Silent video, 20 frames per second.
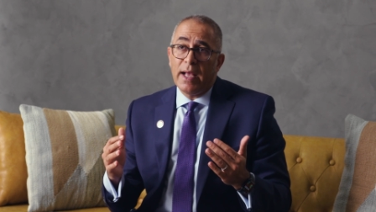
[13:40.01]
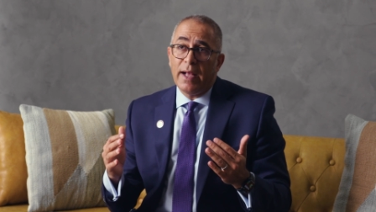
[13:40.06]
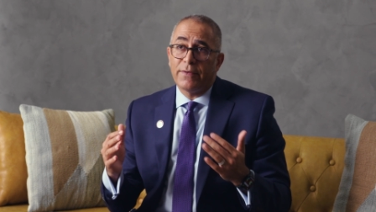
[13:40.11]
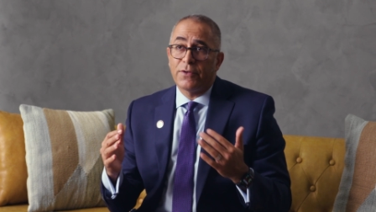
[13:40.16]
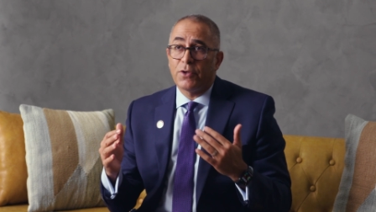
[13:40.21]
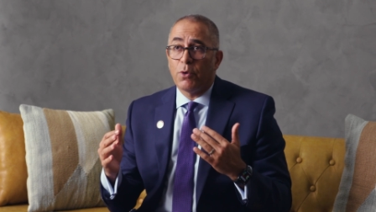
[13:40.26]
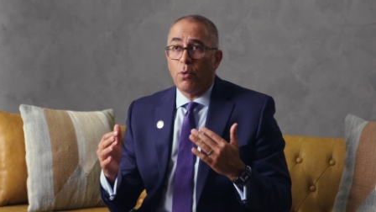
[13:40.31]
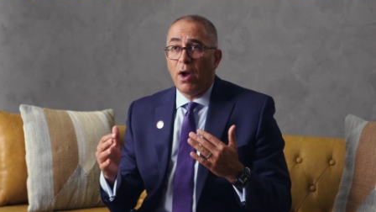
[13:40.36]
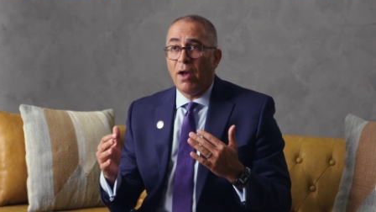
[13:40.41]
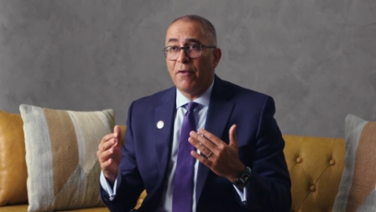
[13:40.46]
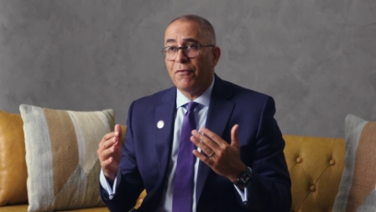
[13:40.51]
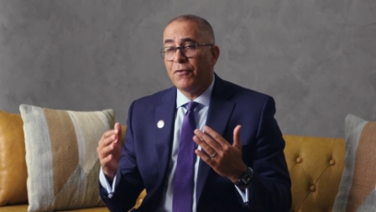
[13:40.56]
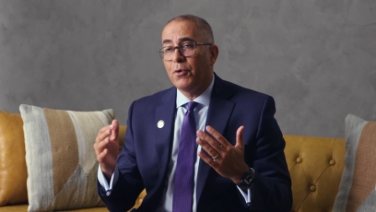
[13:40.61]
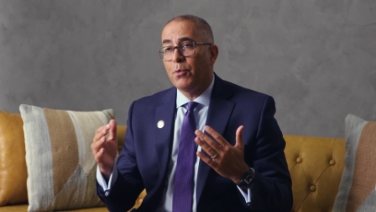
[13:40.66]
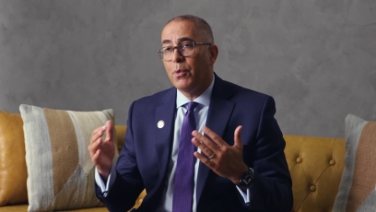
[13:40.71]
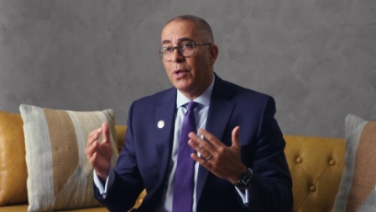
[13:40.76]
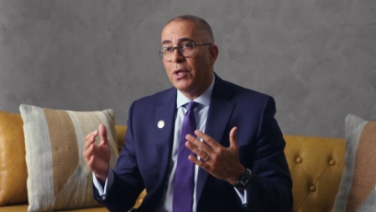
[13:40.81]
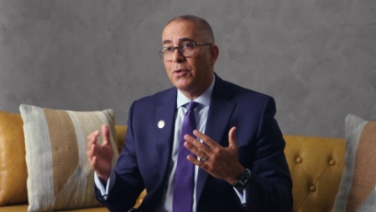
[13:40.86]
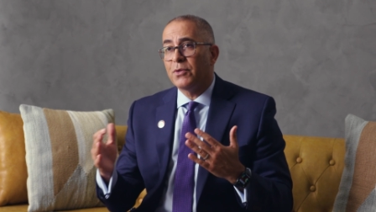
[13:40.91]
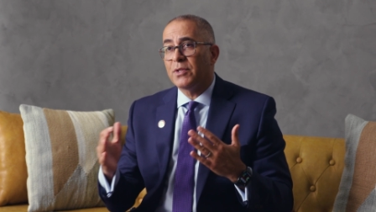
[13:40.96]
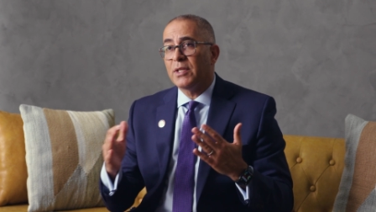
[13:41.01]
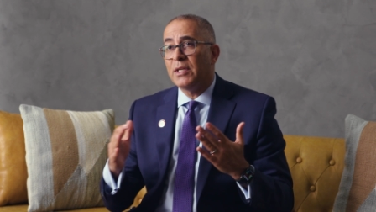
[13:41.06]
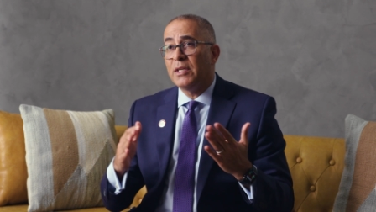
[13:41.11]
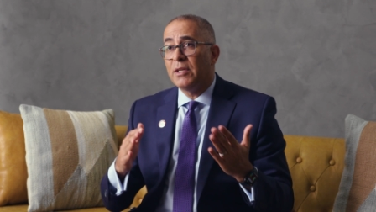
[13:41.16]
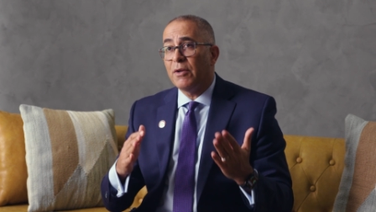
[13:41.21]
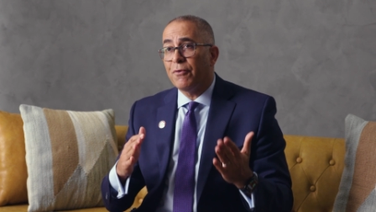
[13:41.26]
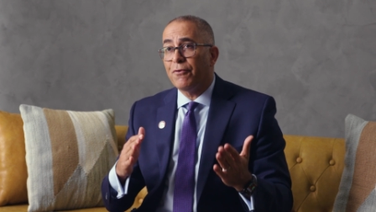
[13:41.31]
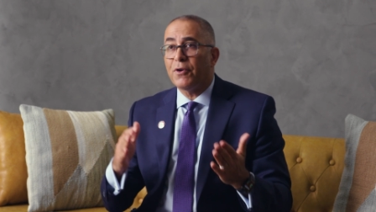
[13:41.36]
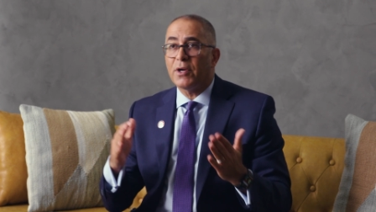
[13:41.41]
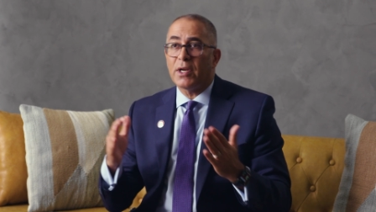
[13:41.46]
And so often we use a
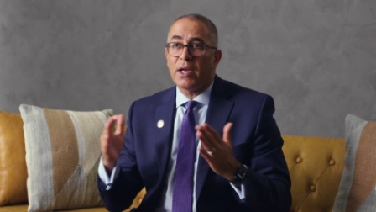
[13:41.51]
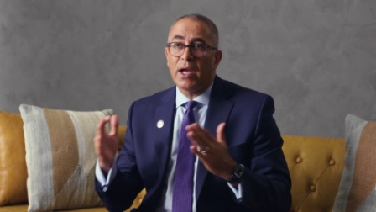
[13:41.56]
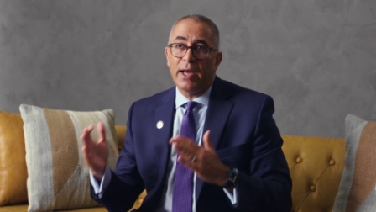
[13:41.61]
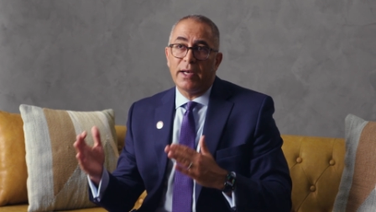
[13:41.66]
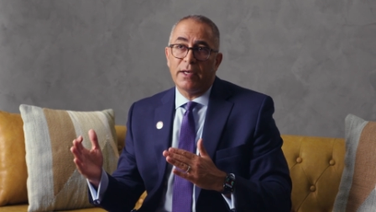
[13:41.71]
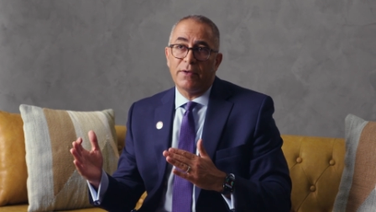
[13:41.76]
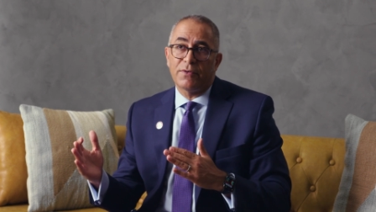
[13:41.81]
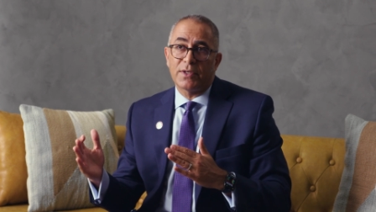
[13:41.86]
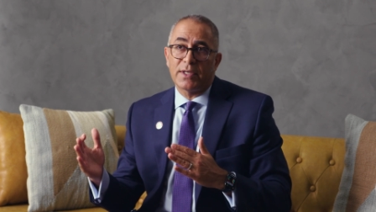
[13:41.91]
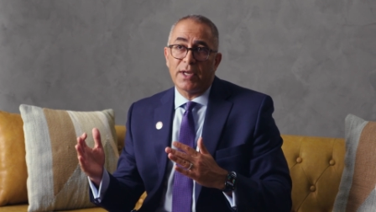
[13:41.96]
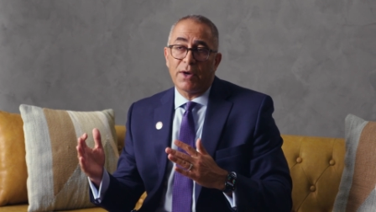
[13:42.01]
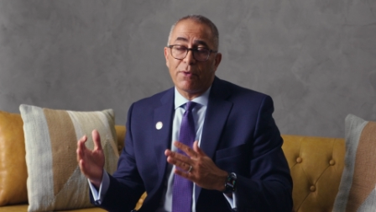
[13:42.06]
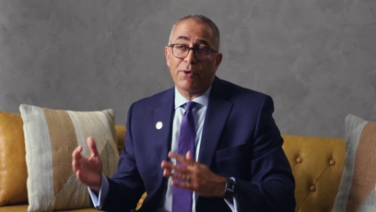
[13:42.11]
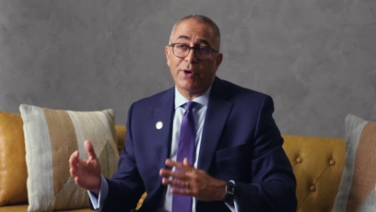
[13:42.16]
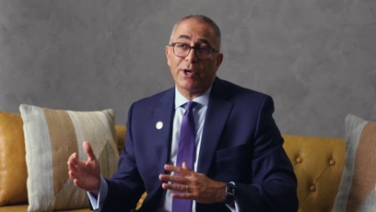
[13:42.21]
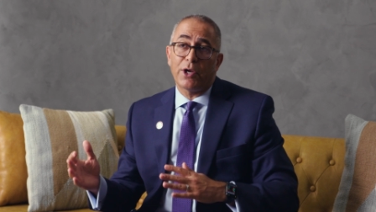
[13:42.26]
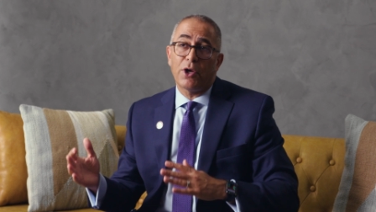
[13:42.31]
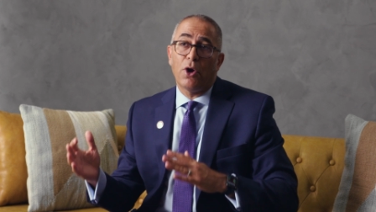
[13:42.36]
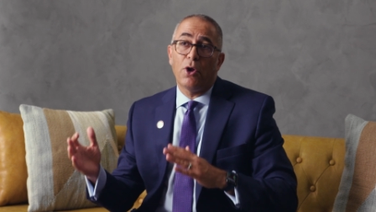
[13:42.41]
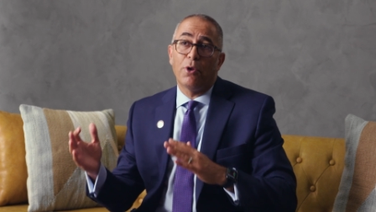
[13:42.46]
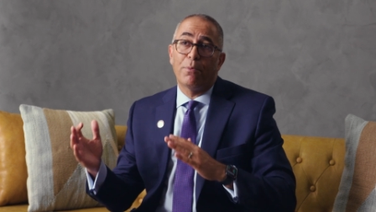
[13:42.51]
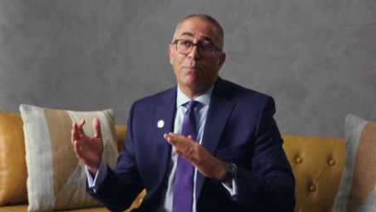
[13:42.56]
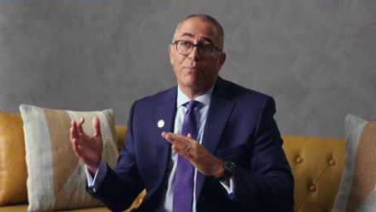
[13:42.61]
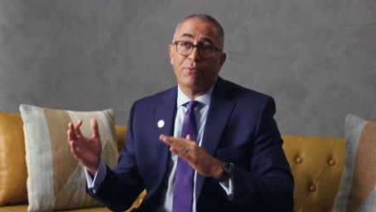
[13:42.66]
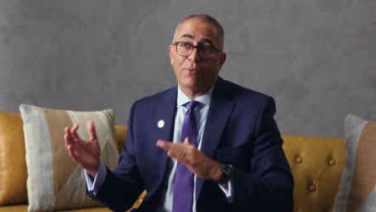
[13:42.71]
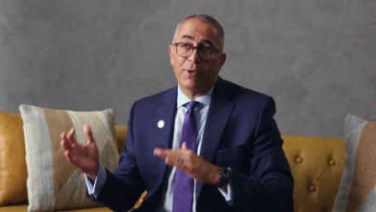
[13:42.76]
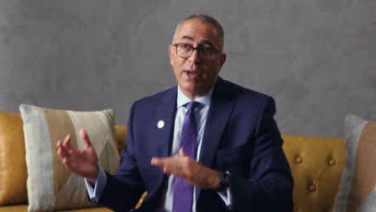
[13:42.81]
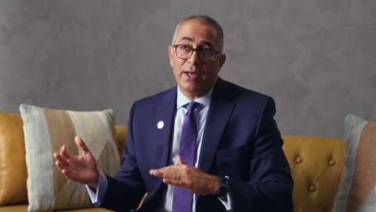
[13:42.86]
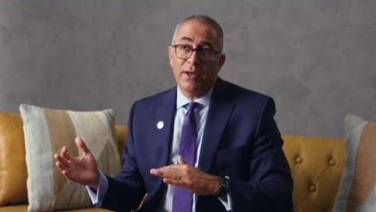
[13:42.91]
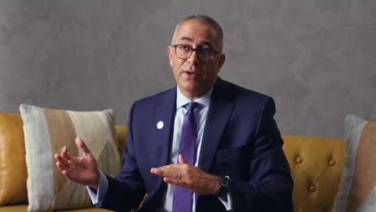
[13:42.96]
different kind of steroid called
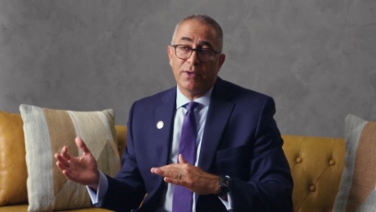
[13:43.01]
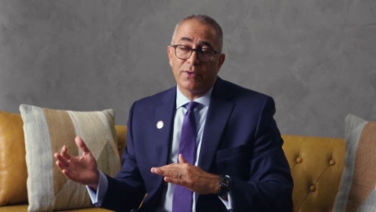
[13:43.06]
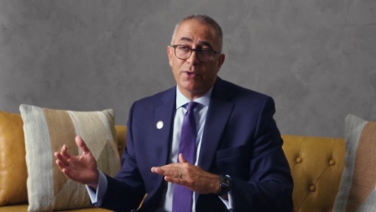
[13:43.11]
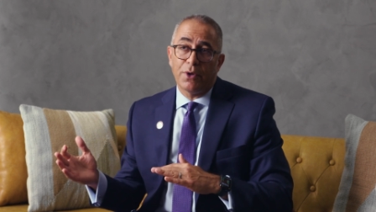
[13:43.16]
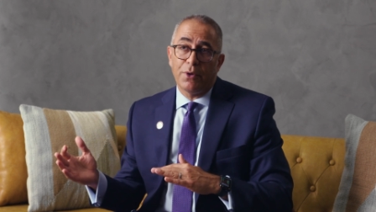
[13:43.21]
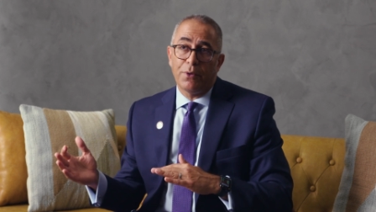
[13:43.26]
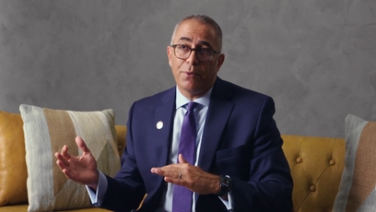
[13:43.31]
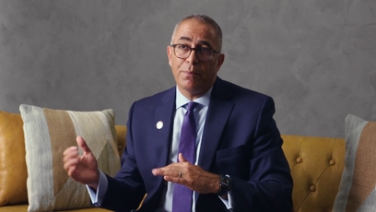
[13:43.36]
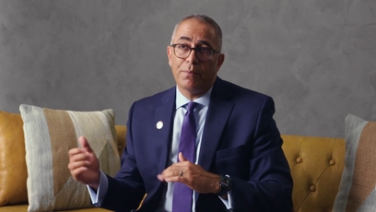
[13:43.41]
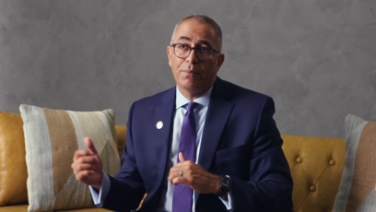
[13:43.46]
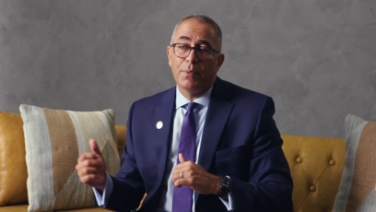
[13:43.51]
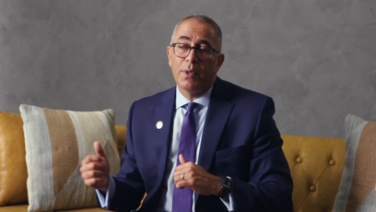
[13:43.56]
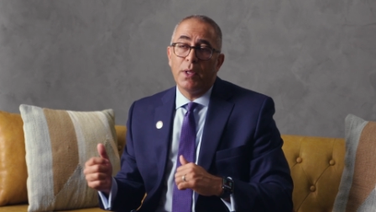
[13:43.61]
prednisone.